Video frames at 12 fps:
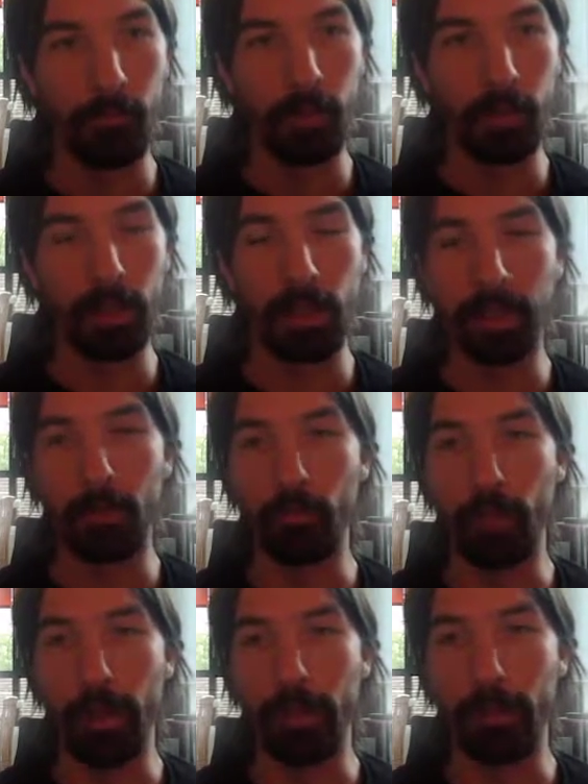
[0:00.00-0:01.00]
slightly
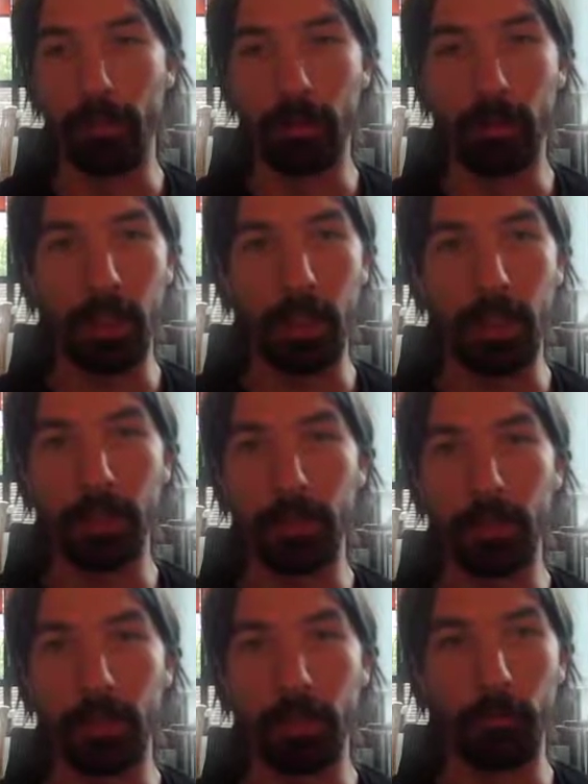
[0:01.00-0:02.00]
brighter and
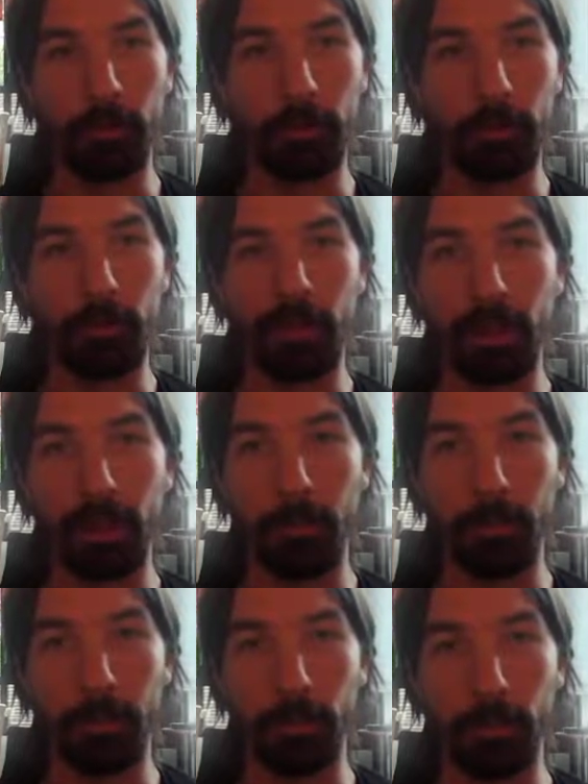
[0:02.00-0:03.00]
uh, with a slightly
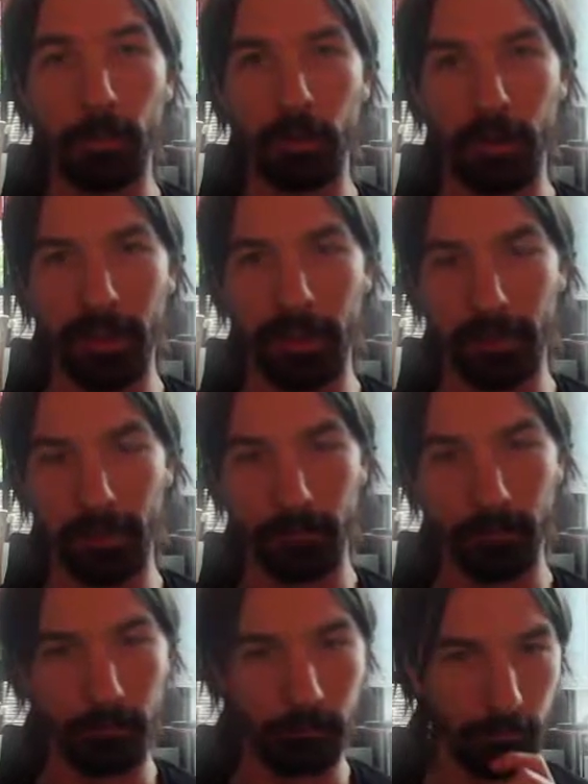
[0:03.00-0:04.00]
better contrast
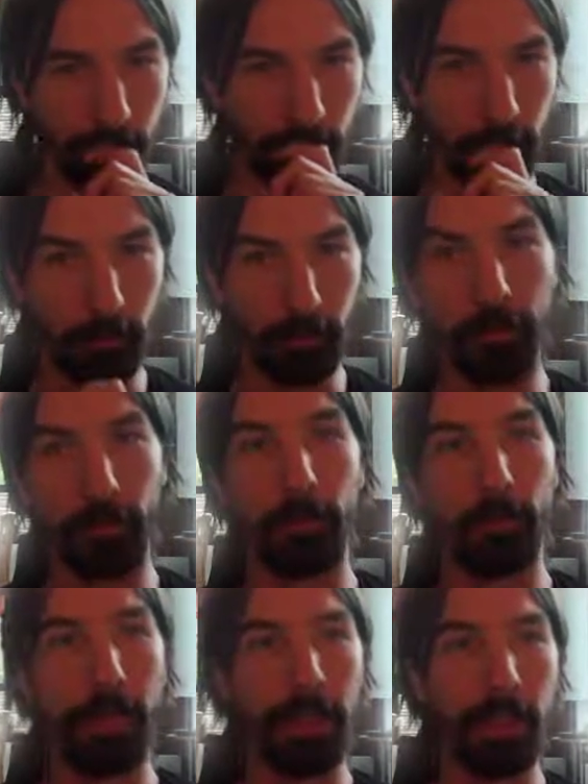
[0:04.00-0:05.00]
sorry, on the
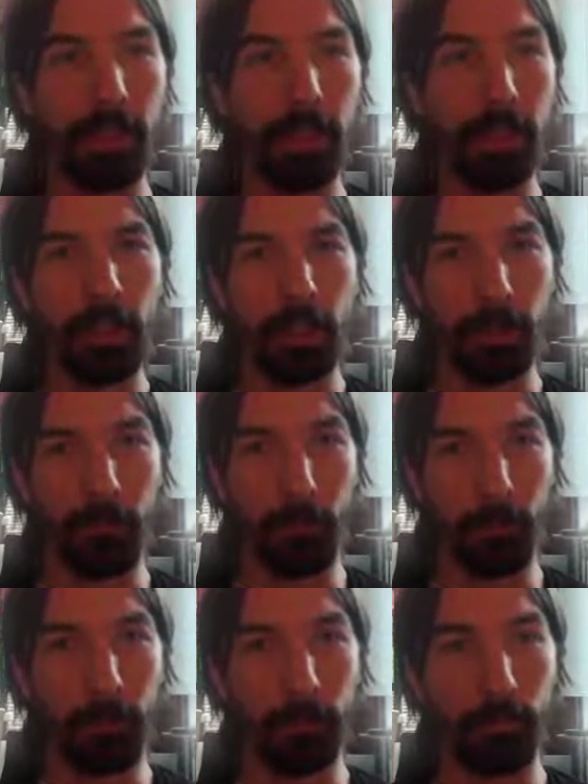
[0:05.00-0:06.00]
right side. If you
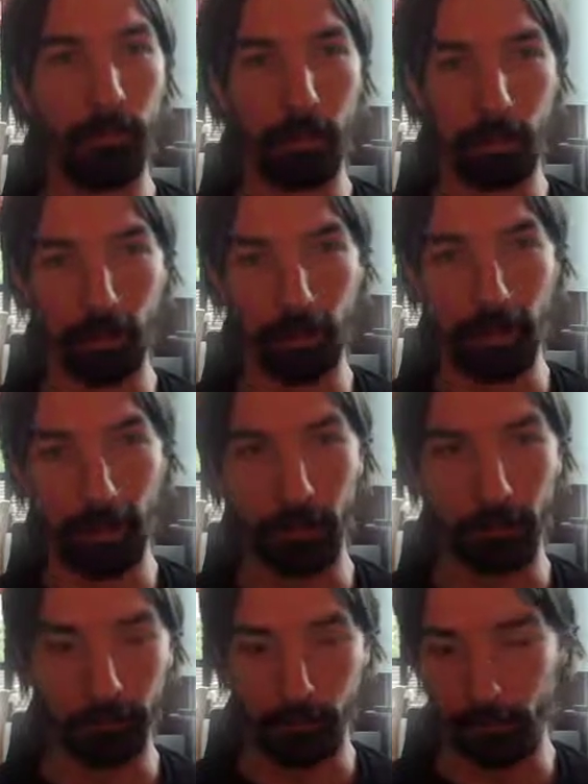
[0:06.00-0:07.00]
want to uh, kind
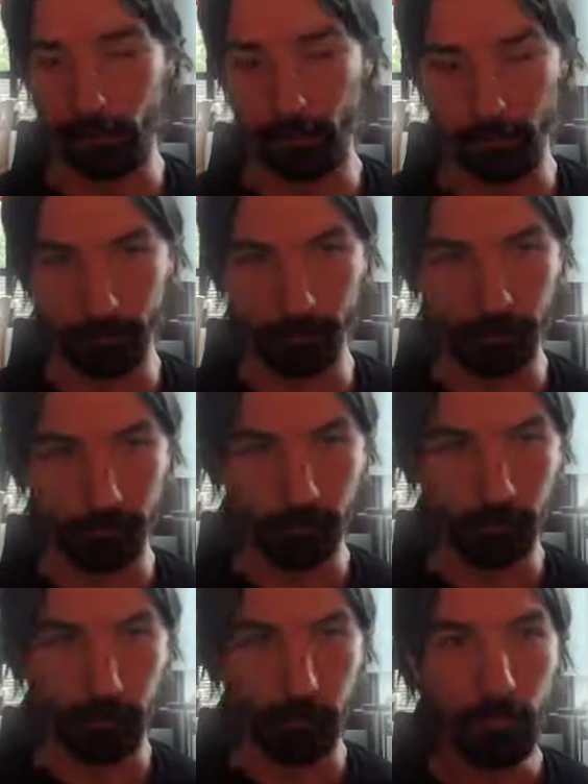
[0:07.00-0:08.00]
of um,
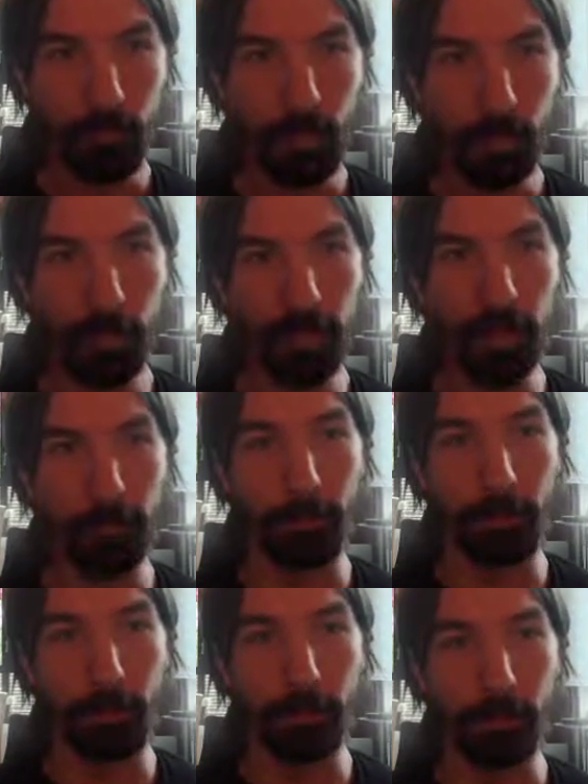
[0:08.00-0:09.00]
make the
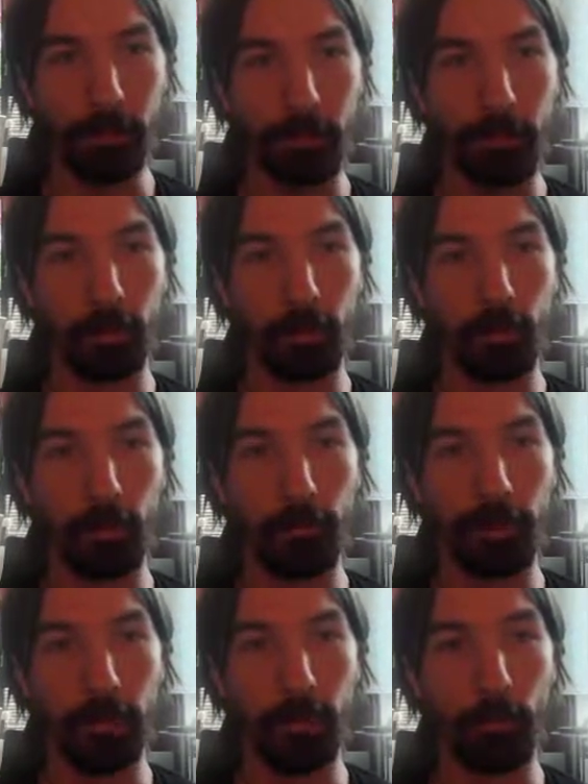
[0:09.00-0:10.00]
effect a lot more
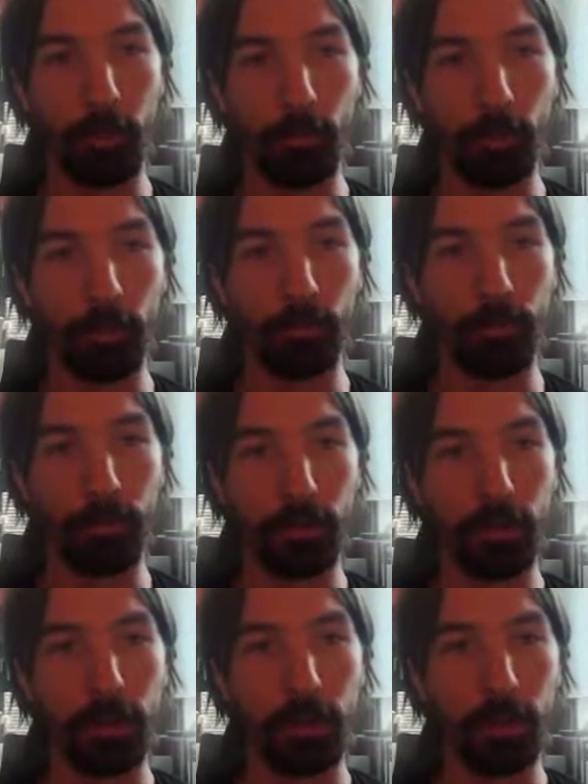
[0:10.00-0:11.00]
visible, you could choose
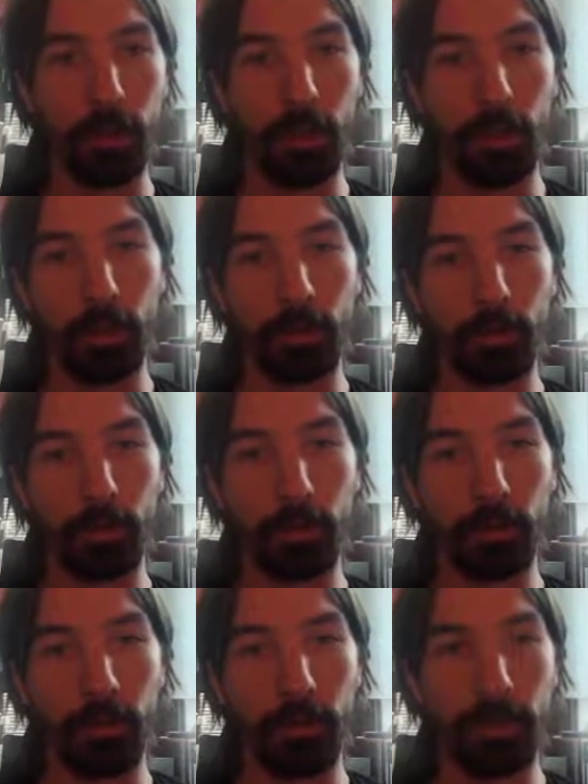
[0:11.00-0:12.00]
uh,
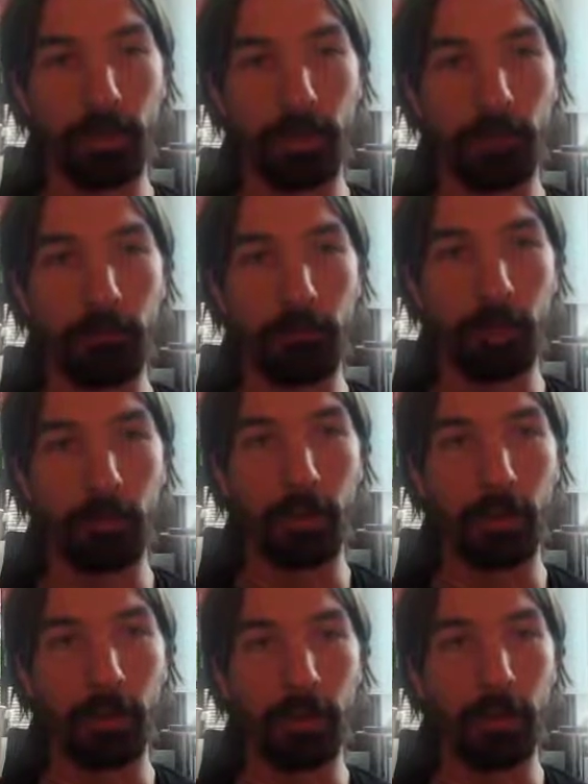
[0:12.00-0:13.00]
thresholds that, that
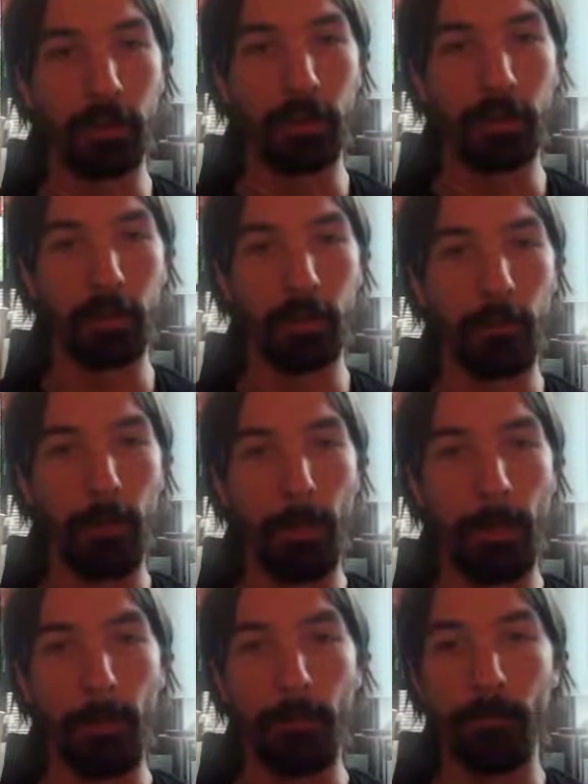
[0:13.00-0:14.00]
are uh,
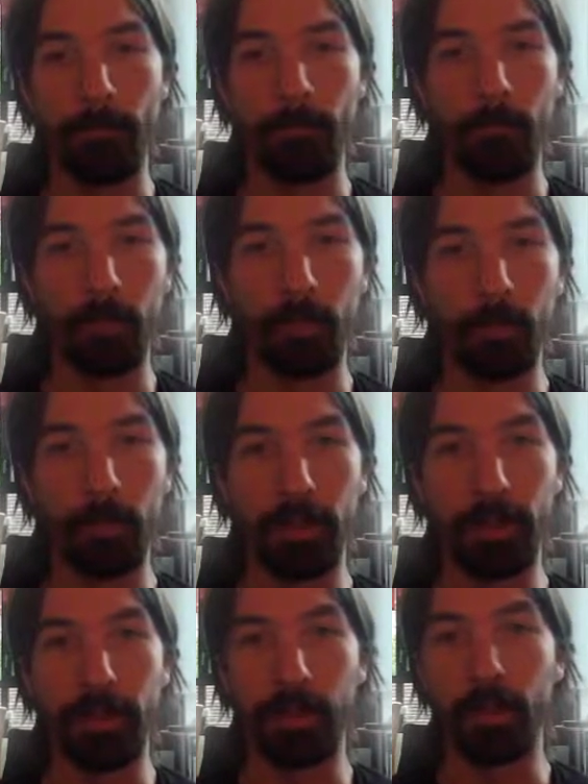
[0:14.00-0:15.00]
a
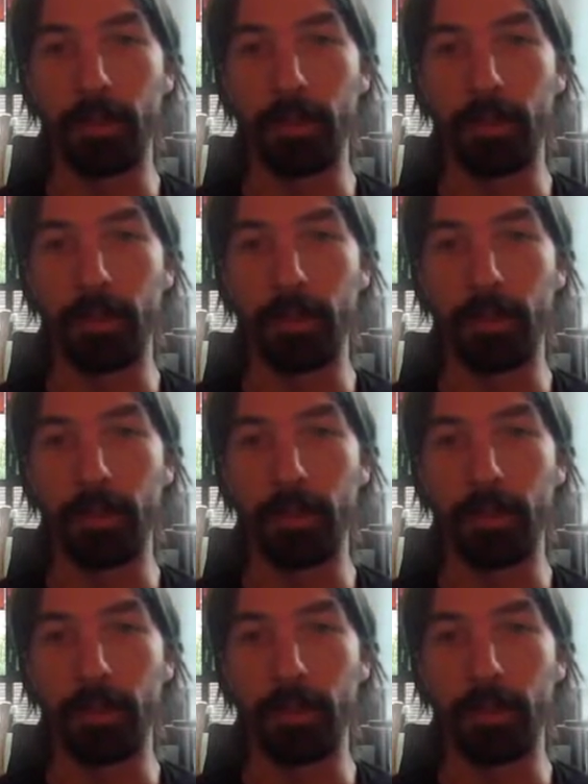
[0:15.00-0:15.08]
bit